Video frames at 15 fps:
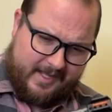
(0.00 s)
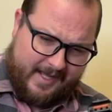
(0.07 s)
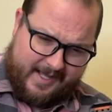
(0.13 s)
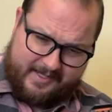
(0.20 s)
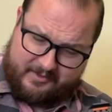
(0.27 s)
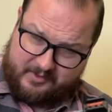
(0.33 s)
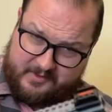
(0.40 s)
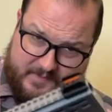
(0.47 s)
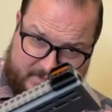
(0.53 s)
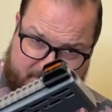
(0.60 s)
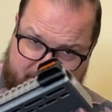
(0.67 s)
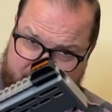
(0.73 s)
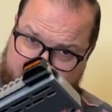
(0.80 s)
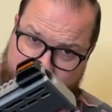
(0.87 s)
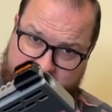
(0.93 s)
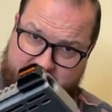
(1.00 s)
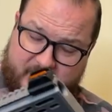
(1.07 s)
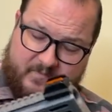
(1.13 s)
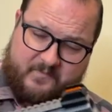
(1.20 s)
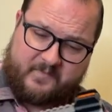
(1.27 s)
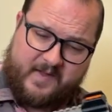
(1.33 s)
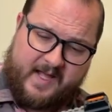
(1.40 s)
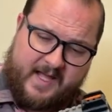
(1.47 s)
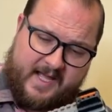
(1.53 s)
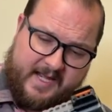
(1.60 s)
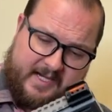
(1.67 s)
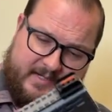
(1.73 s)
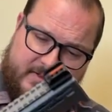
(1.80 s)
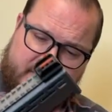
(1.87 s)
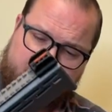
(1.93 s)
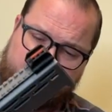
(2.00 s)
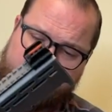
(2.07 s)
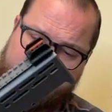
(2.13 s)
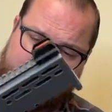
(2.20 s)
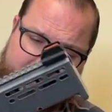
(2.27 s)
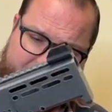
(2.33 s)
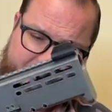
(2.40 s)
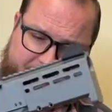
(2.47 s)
And it looks fine, but